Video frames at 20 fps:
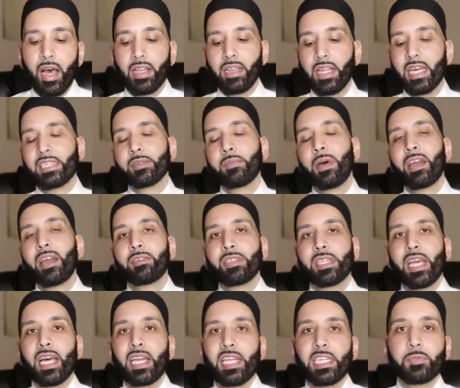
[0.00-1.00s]
Allah
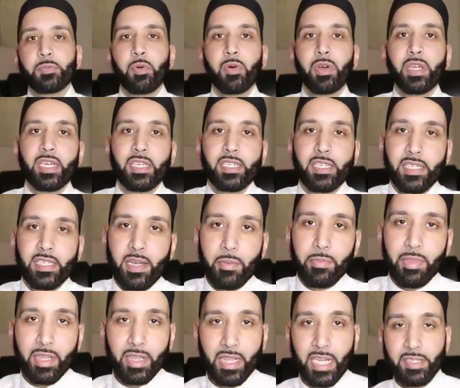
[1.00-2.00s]
subhanahu wa ta'ala is pointing to
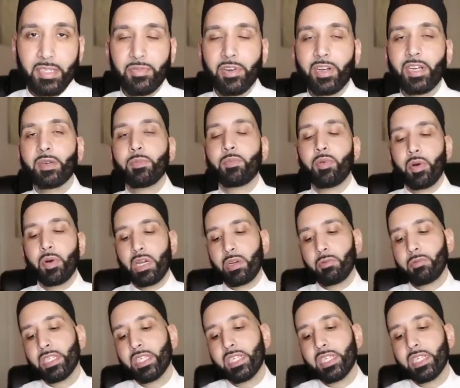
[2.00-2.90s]
something that's very important,